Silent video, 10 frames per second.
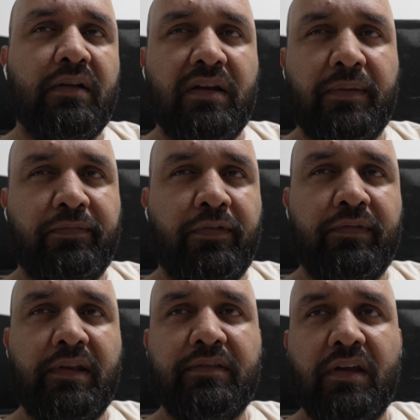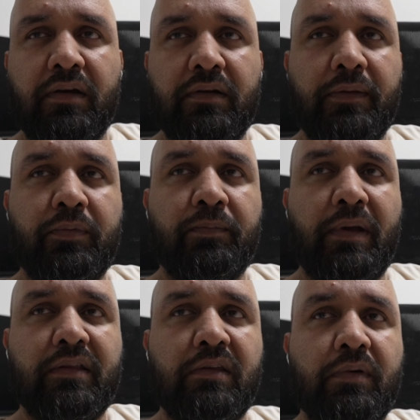clips, 15-second clips
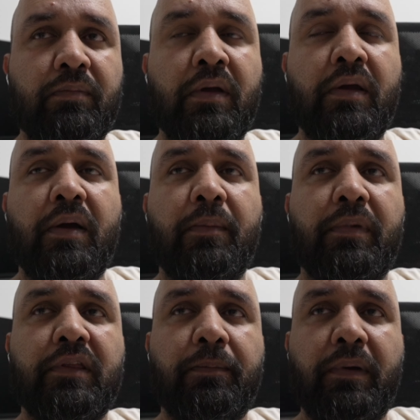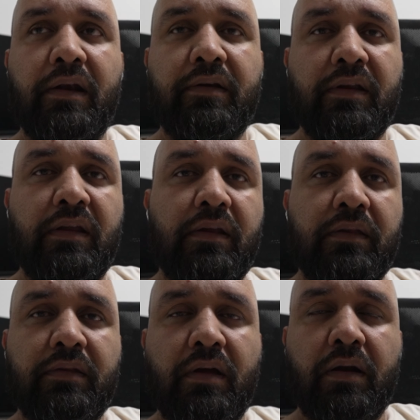maximum, but the
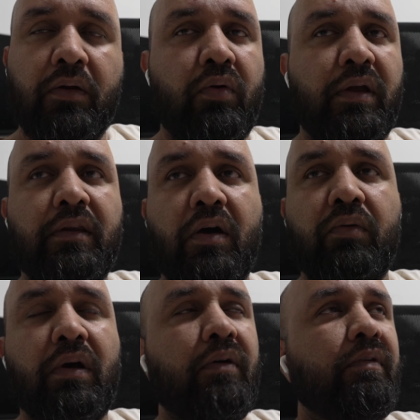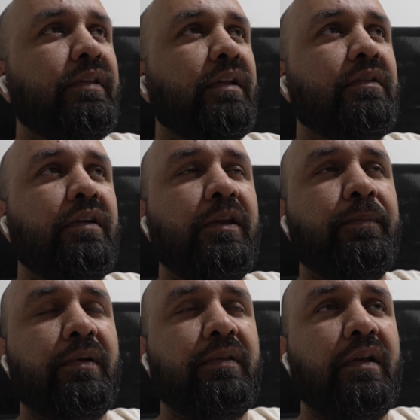batteries are going down. I was at
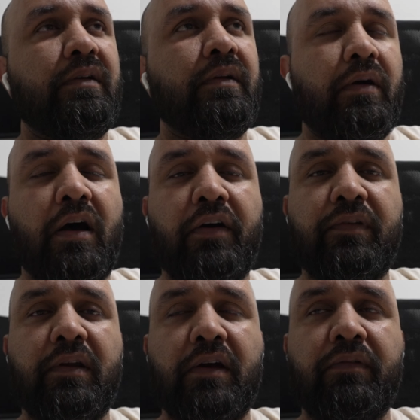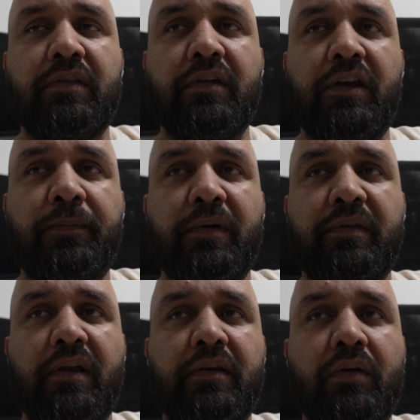30%, half day I was
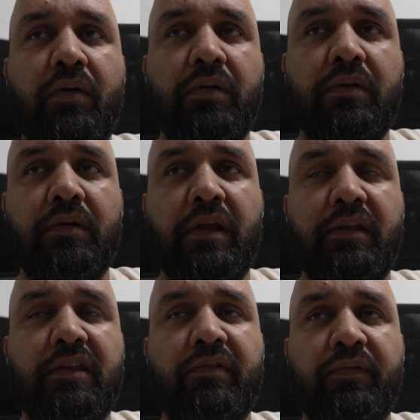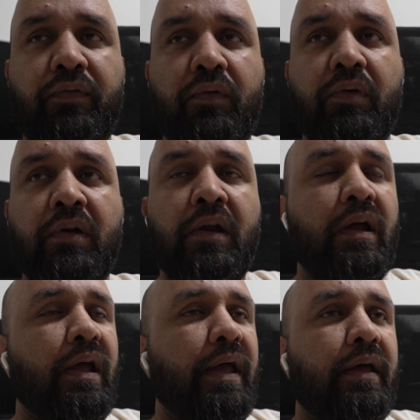30% on A74,
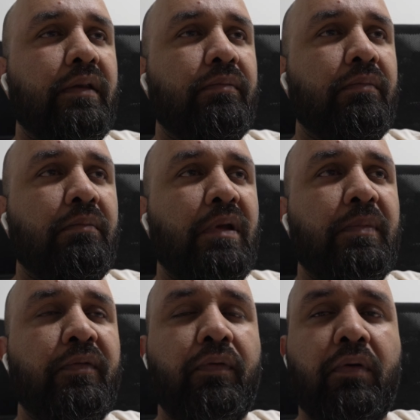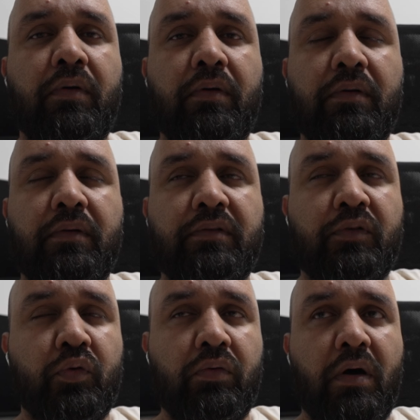and maybe for
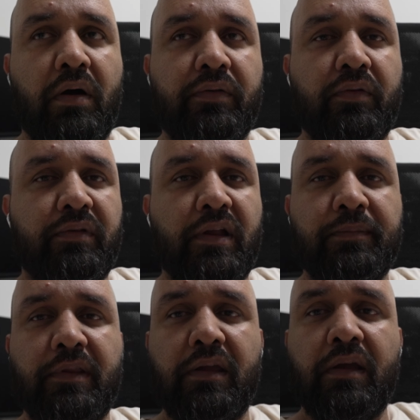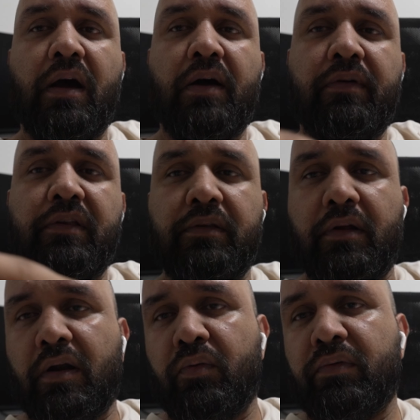2 hours or something I was
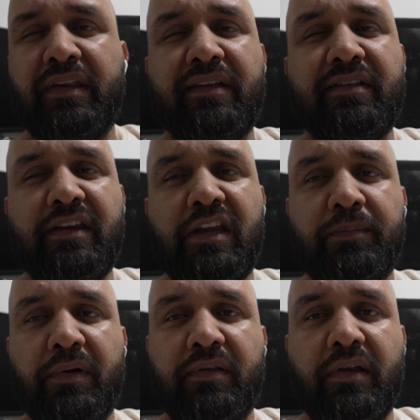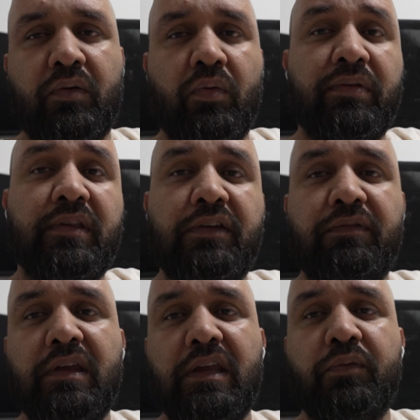around 16% on
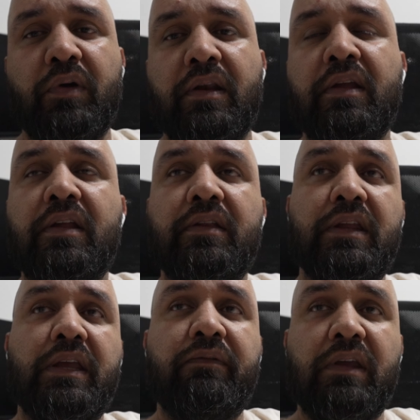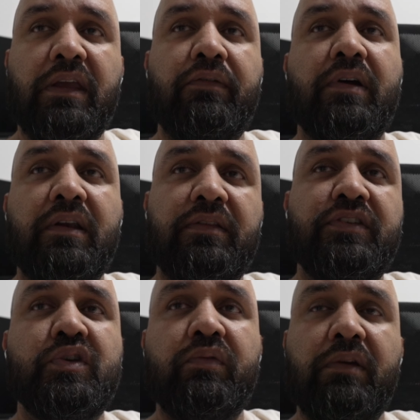ZVE1. ZVE1 is
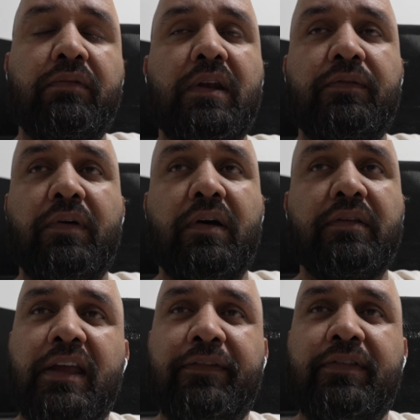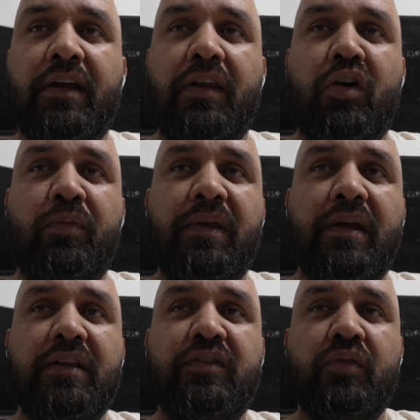chewing very fast. If they allow me,
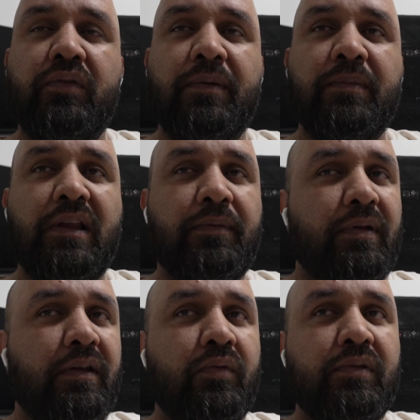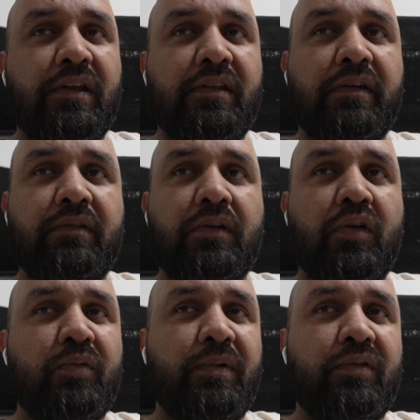I'll show some clips. I don't think they will
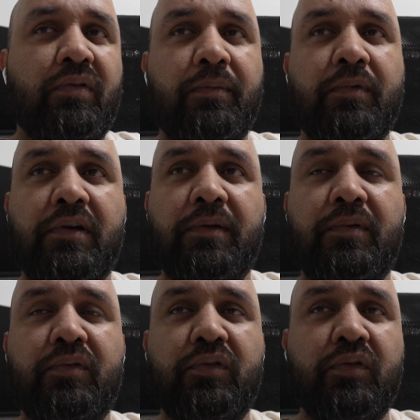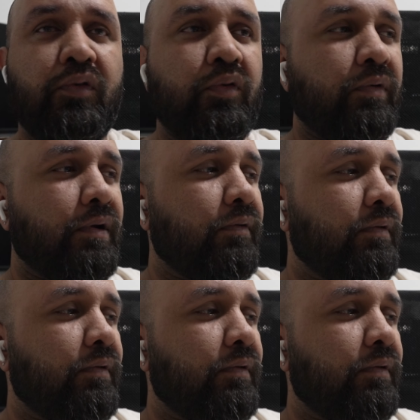allow me, so I'm not able to show you whatever